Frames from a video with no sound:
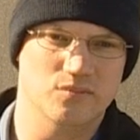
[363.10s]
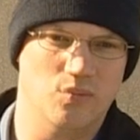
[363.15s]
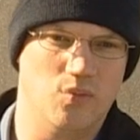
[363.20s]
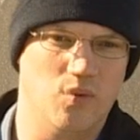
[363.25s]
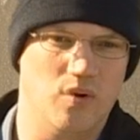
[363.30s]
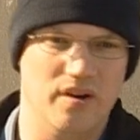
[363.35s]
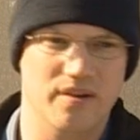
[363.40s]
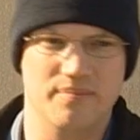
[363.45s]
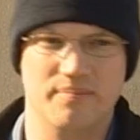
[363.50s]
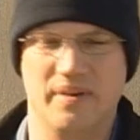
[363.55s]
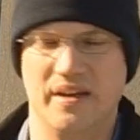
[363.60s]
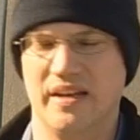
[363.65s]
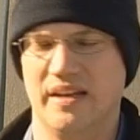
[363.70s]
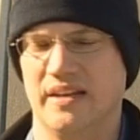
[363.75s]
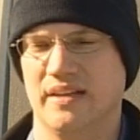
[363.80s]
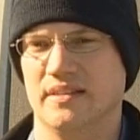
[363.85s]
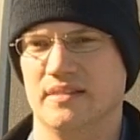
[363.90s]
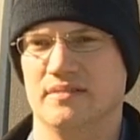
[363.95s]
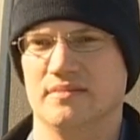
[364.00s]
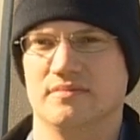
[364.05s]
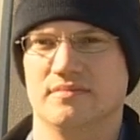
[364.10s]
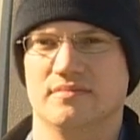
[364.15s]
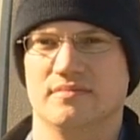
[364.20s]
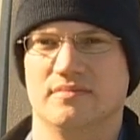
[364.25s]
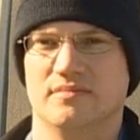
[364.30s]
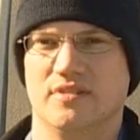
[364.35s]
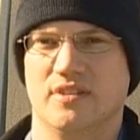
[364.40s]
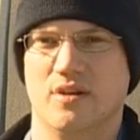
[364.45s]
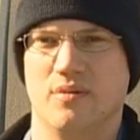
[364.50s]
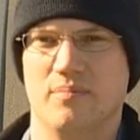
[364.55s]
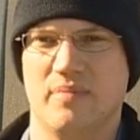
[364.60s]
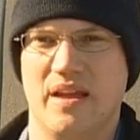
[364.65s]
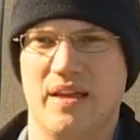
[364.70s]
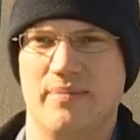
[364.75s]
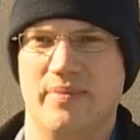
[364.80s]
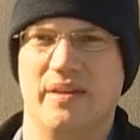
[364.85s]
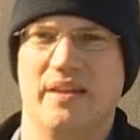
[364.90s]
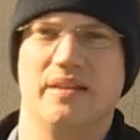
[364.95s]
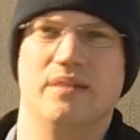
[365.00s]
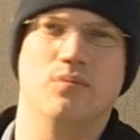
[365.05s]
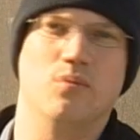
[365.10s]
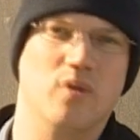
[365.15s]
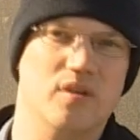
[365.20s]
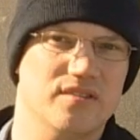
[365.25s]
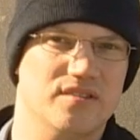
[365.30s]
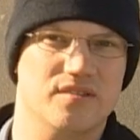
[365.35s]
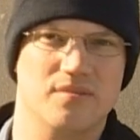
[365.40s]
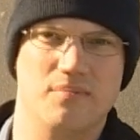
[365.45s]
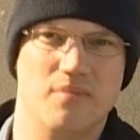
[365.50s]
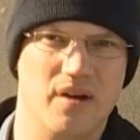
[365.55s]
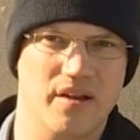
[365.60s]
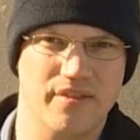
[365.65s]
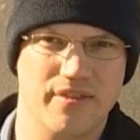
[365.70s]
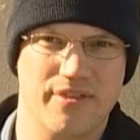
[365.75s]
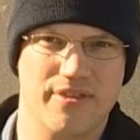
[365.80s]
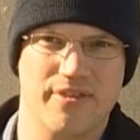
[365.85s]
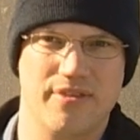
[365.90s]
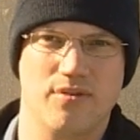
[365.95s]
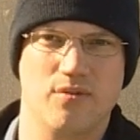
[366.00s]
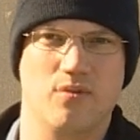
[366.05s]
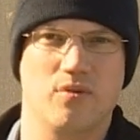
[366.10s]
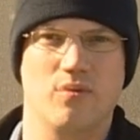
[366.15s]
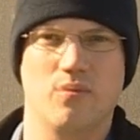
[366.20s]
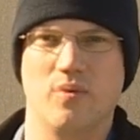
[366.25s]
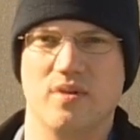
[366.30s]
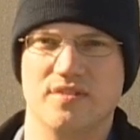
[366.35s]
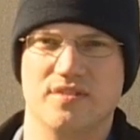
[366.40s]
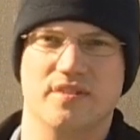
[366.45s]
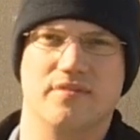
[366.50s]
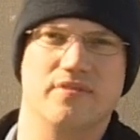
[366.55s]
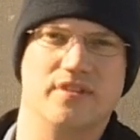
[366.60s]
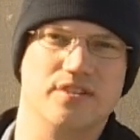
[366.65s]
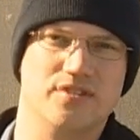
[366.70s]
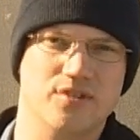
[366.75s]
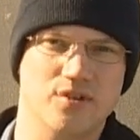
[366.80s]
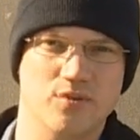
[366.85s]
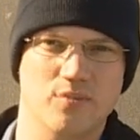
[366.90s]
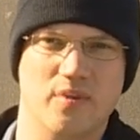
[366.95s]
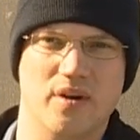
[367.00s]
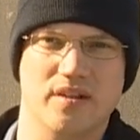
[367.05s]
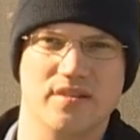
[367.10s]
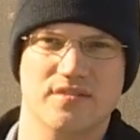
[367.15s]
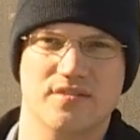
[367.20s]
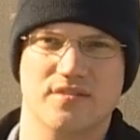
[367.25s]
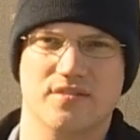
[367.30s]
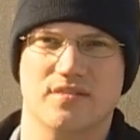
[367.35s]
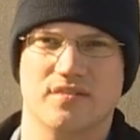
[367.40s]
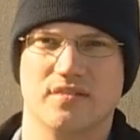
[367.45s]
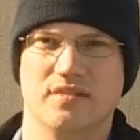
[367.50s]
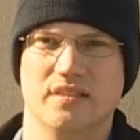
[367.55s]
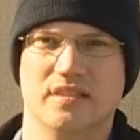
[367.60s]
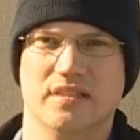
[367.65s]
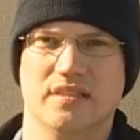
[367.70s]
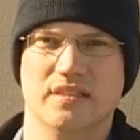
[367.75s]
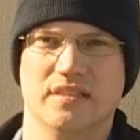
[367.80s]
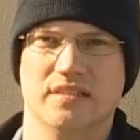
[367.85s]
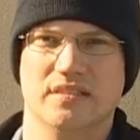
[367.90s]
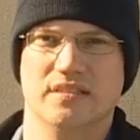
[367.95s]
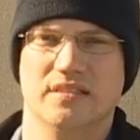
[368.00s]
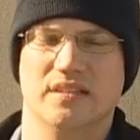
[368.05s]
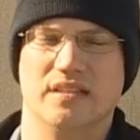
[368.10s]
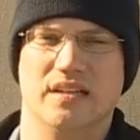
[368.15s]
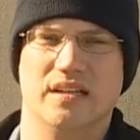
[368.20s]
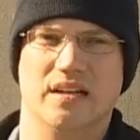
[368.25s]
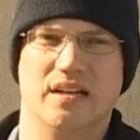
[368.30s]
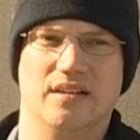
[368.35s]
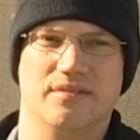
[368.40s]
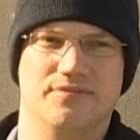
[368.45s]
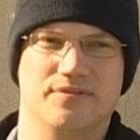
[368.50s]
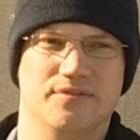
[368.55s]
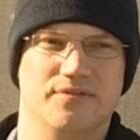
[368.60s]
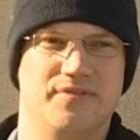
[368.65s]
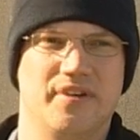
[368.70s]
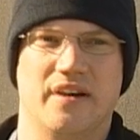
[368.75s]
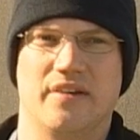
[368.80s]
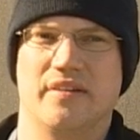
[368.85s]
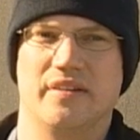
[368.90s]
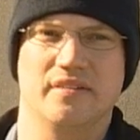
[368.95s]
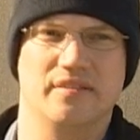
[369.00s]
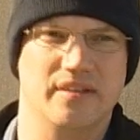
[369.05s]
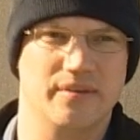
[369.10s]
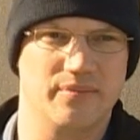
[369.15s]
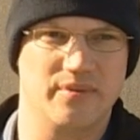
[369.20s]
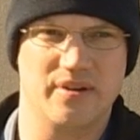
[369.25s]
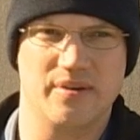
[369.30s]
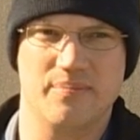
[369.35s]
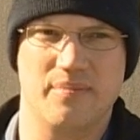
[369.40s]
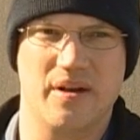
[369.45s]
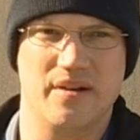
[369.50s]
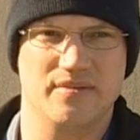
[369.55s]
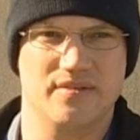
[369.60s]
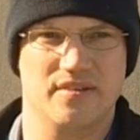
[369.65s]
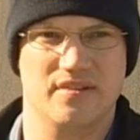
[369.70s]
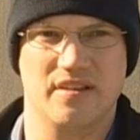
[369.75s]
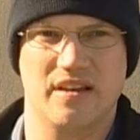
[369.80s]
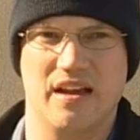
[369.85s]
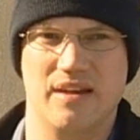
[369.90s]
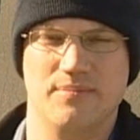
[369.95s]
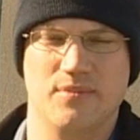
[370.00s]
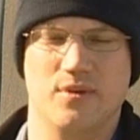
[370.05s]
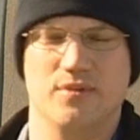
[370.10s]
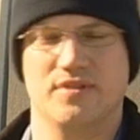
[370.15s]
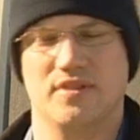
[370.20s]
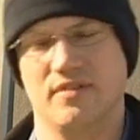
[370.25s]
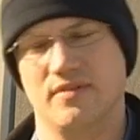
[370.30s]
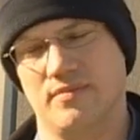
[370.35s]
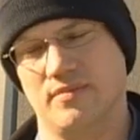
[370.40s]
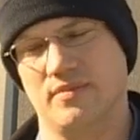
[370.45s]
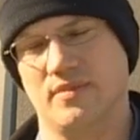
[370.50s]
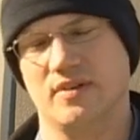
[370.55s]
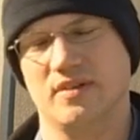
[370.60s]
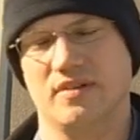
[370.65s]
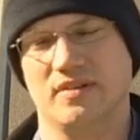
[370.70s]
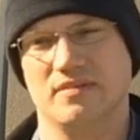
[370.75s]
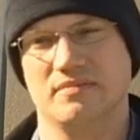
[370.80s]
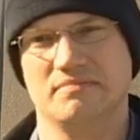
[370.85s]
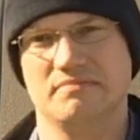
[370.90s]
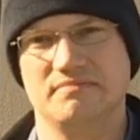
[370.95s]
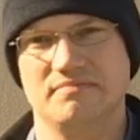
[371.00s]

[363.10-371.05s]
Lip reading: one meeting, maybe once a month or once every 2 months, for very limited amounts of time. Most of them are,